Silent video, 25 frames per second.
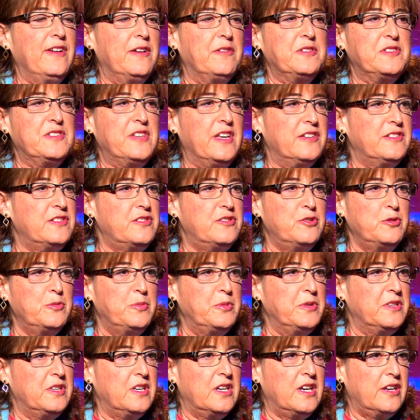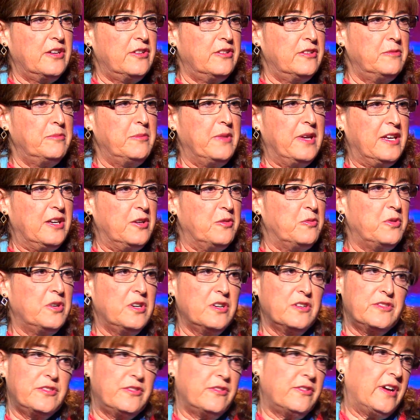I was that stupid that I couldn't make it
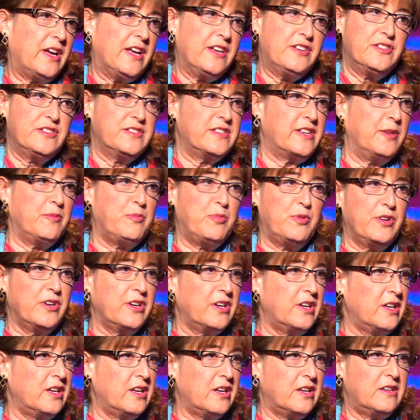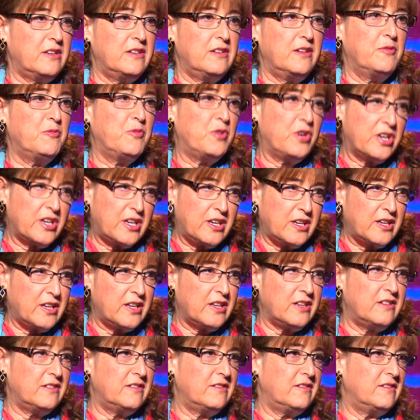work, so I just kept working it and working it.